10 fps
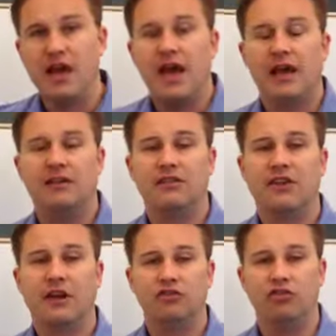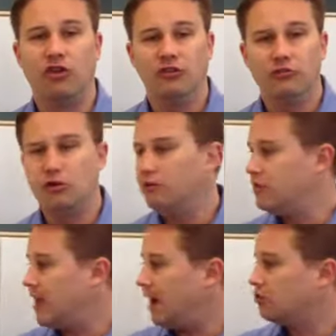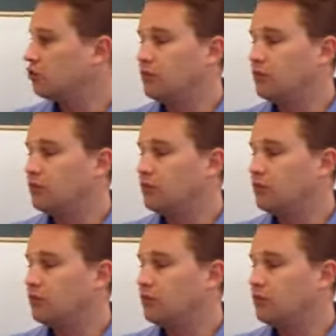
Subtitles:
and instead just move the actual